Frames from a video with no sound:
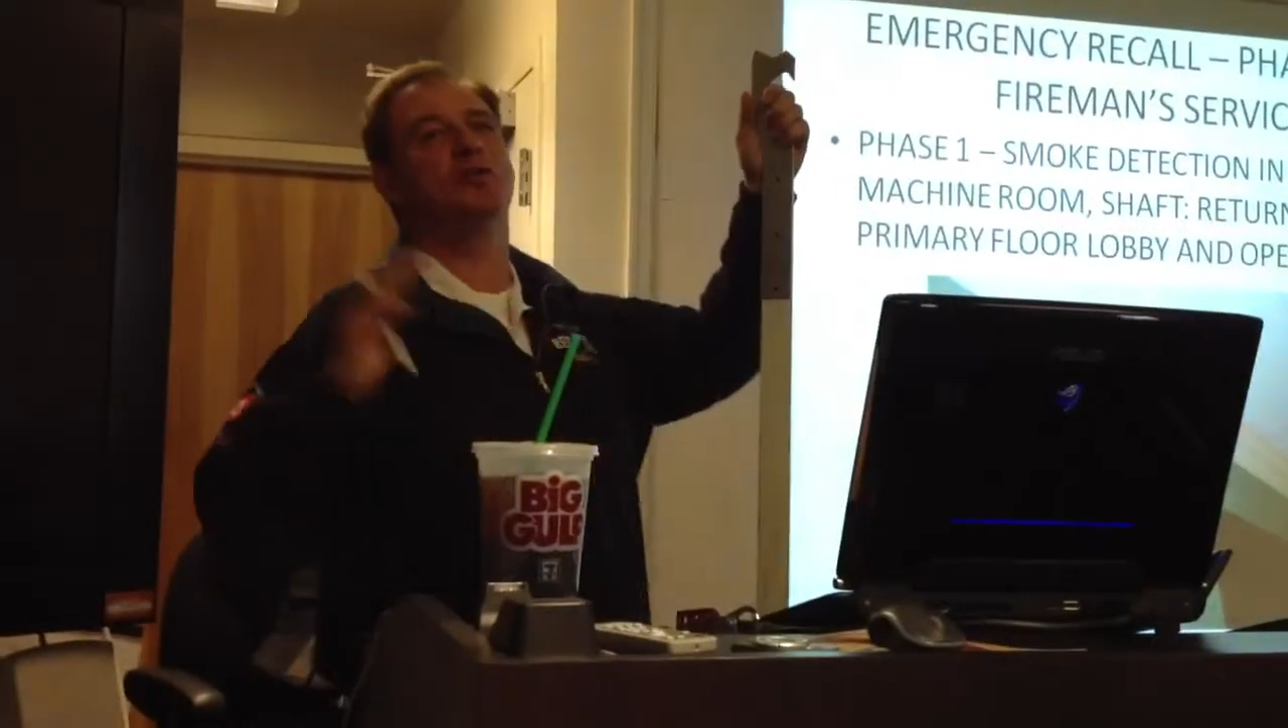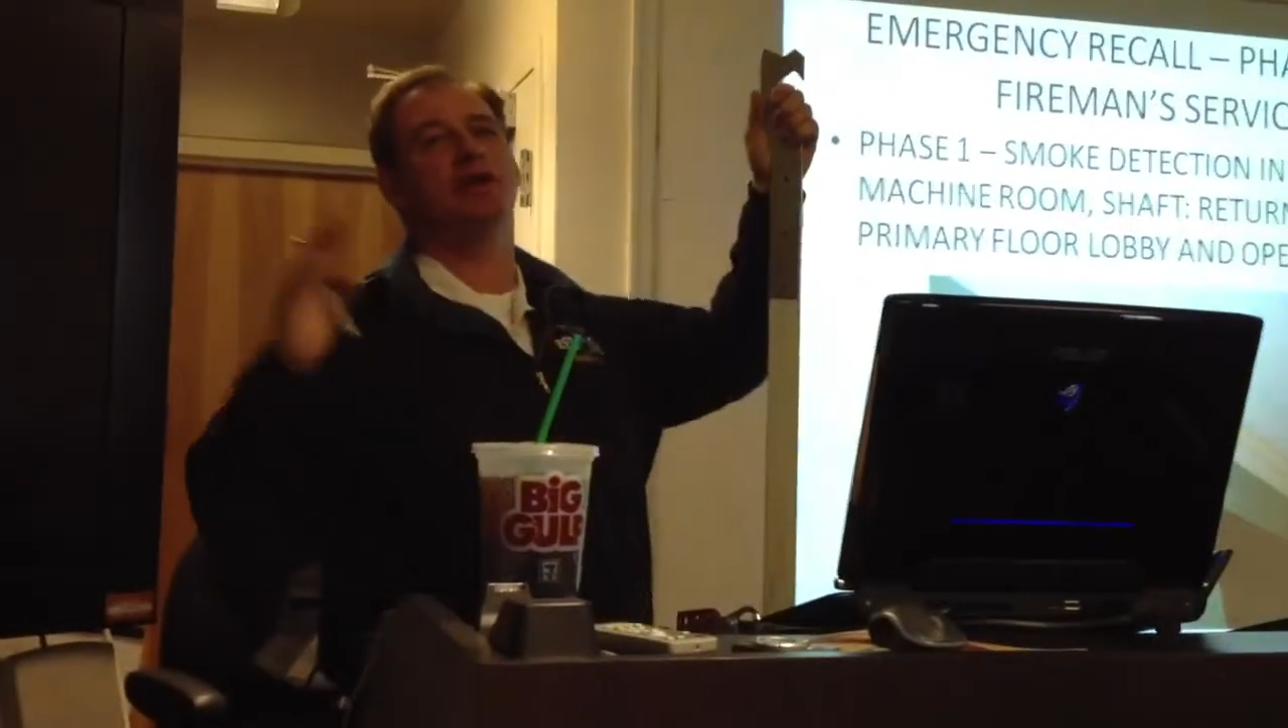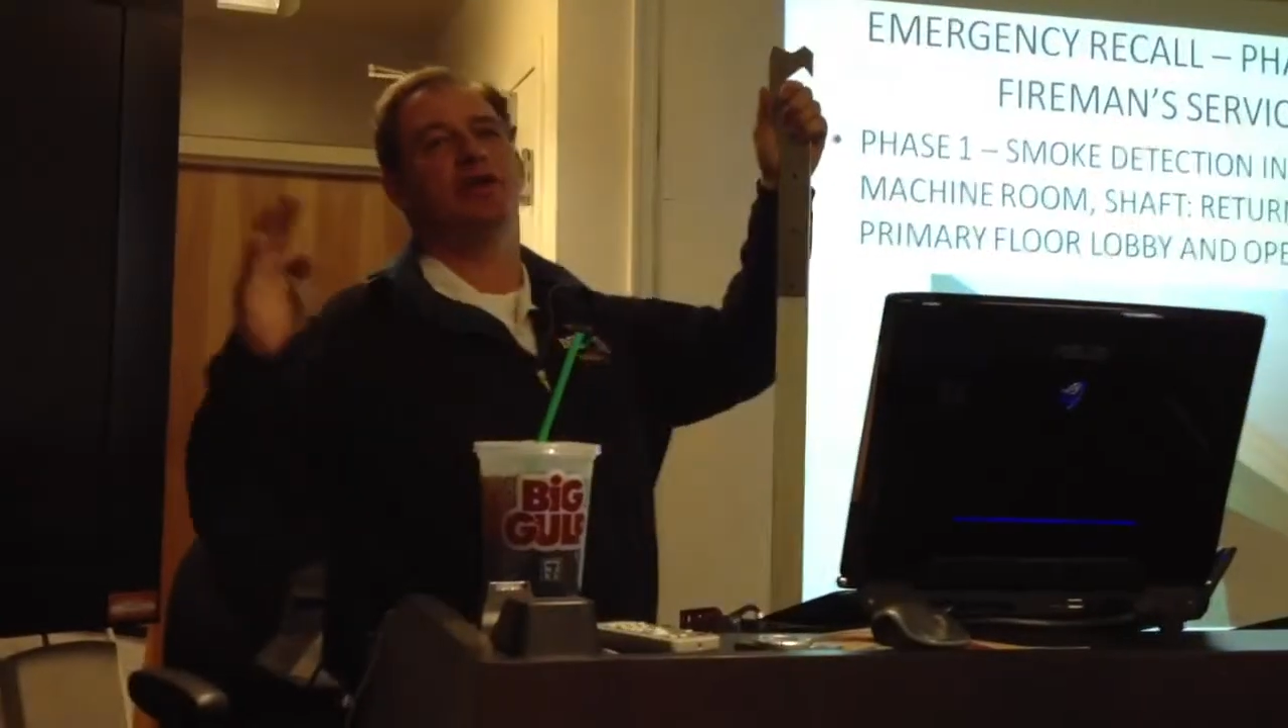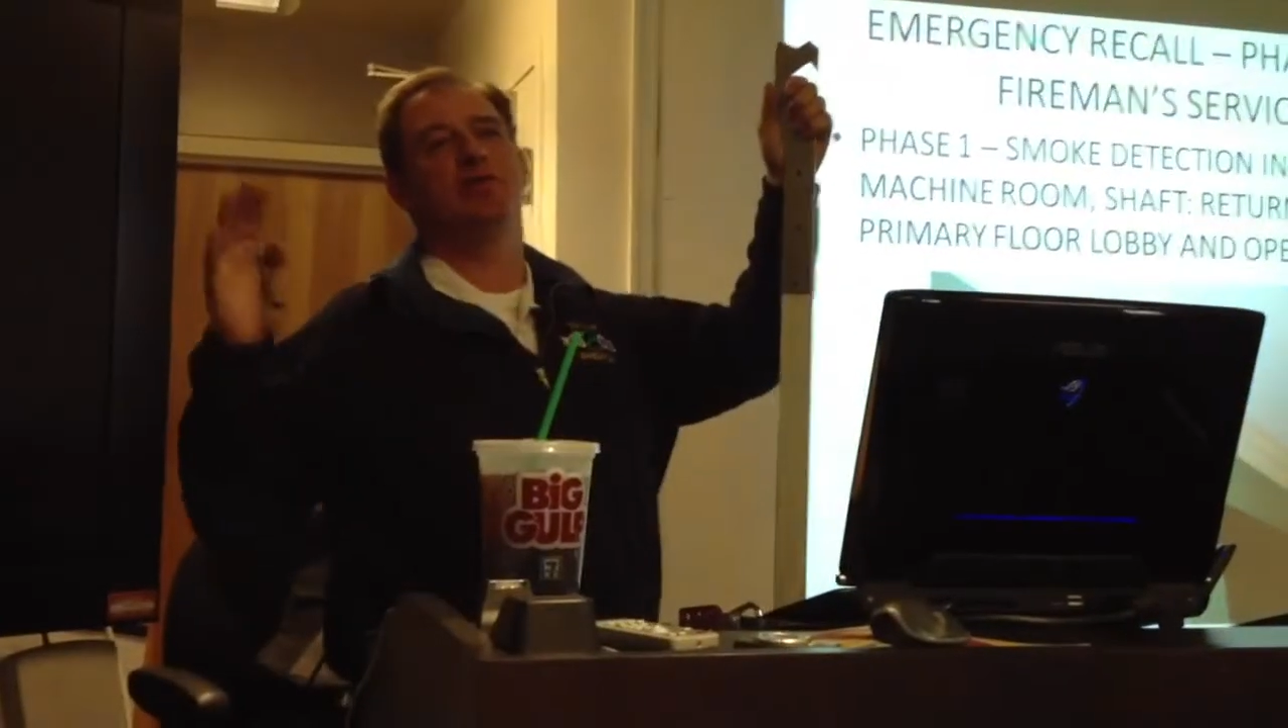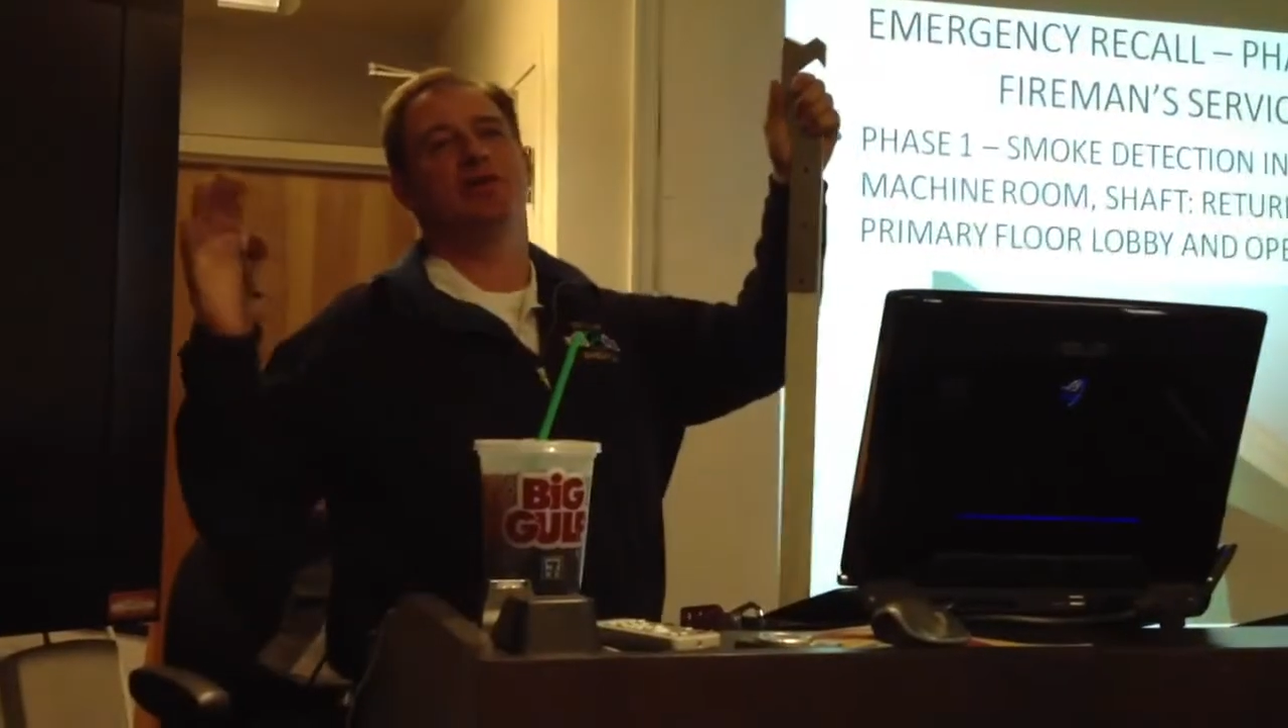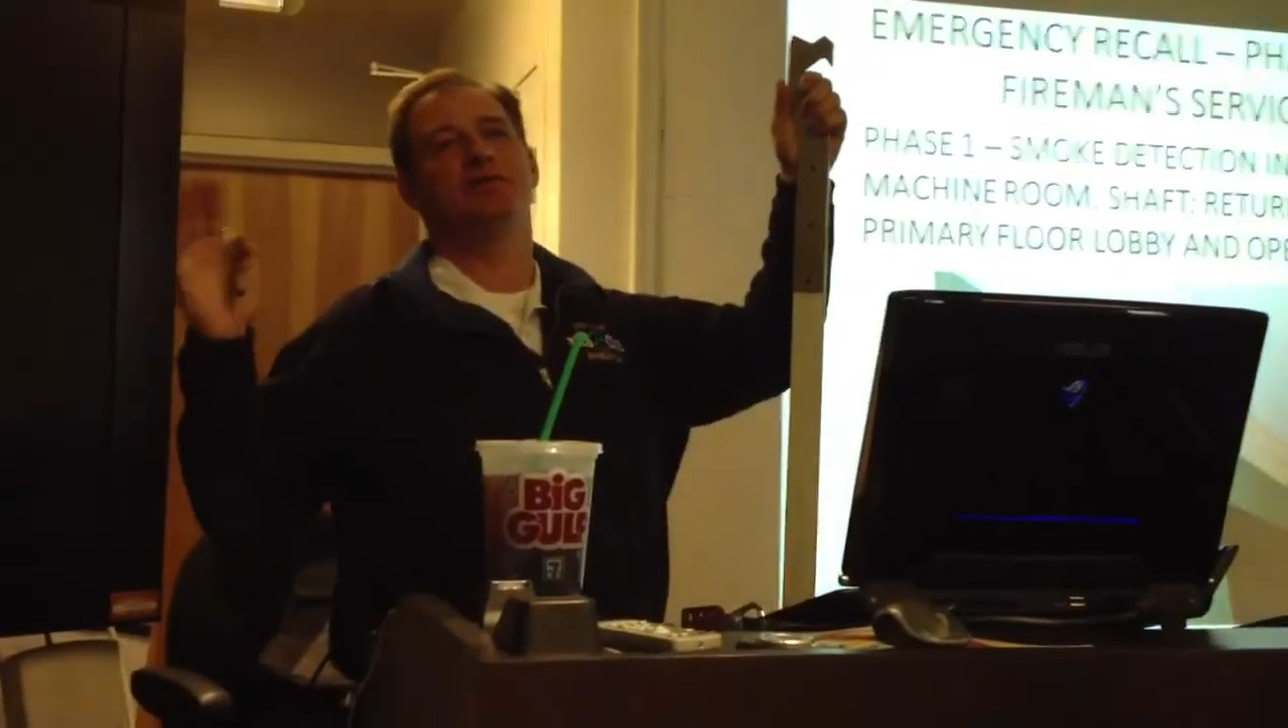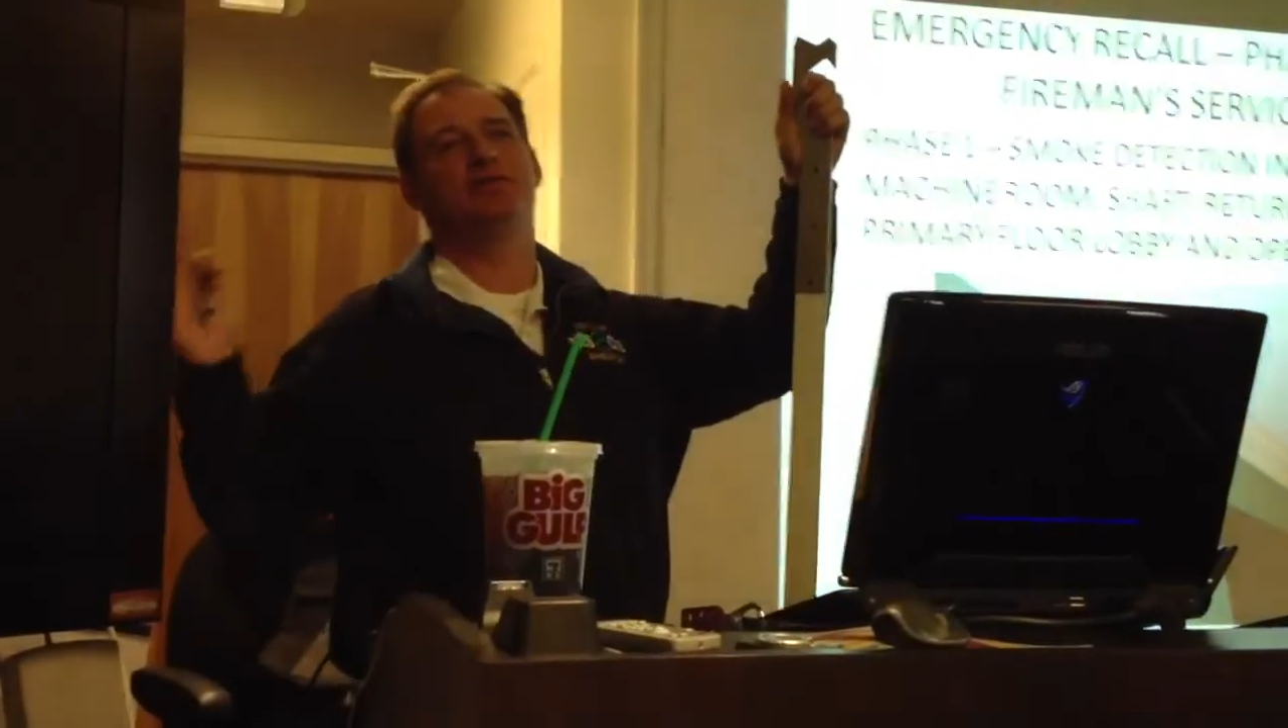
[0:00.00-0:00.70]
we go and